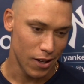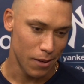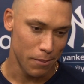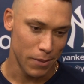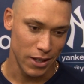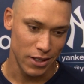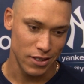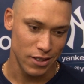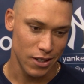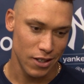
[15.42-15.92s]

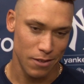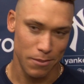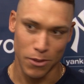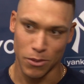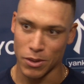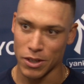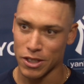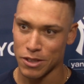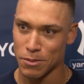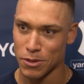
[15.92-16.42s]
Mike
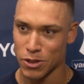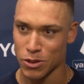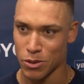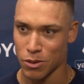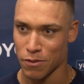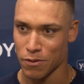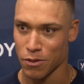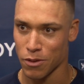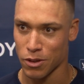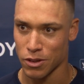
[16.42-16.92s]
Tauchman, what he's been
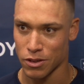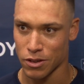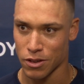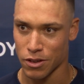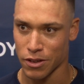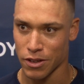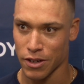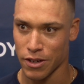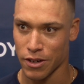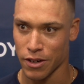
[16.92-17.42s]
doing for us
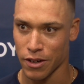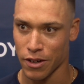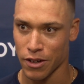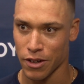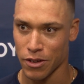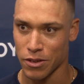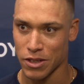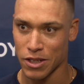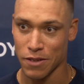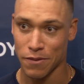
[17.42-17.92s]
all year, you
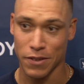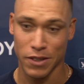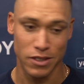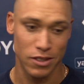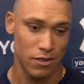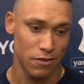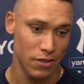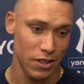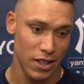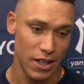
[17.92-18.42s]
know,
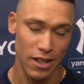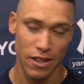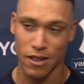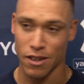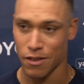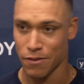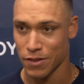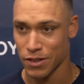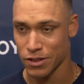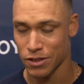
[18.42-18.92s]
defensively and
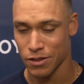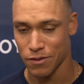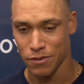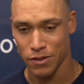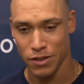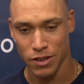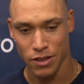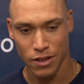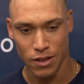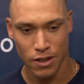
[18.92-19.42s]

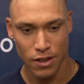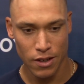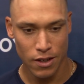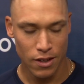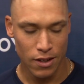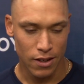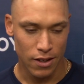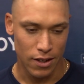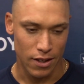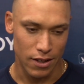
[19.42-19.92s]
offensively.
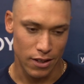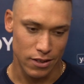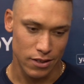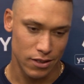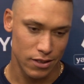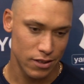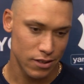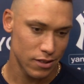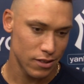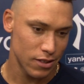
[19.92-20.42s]
And
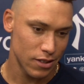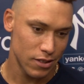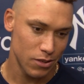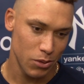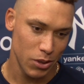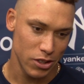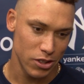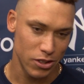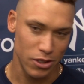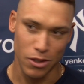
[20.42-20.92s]
it's,
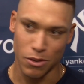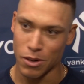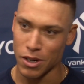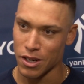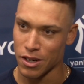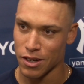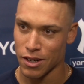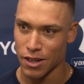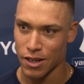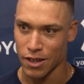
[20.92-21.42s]
we can just go
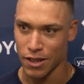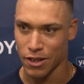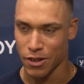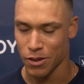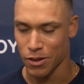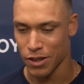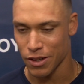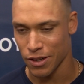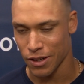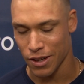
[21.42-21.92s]
on and on, you
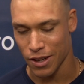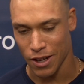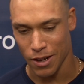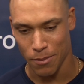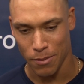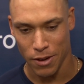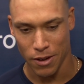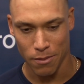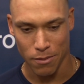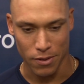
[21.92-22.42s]
know, getting
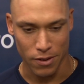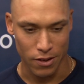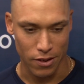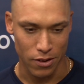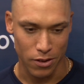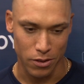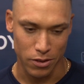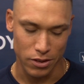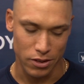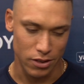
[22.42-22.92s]
Cam Maven. You
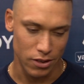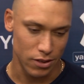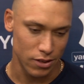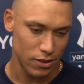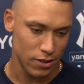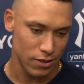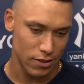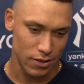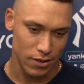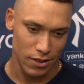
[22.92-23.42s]
know, it's
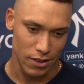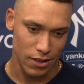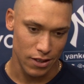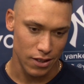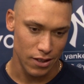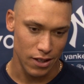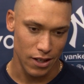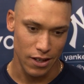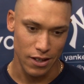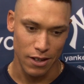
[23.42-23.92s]
just
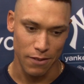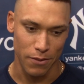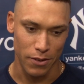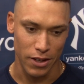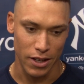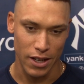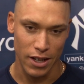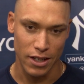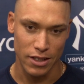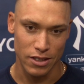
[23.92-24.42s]
a lot of
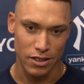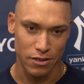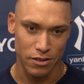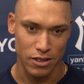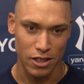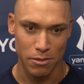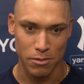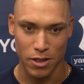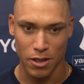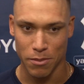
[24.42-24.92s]
different guys that have
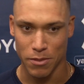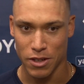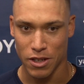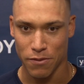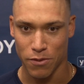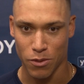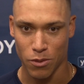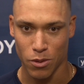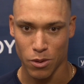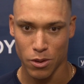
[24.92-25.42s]
stepped up in
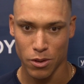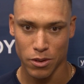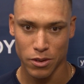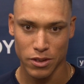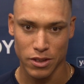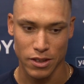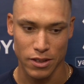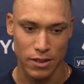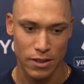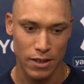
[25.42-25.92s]
different
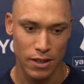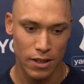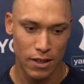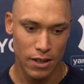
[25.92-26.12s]
roles. And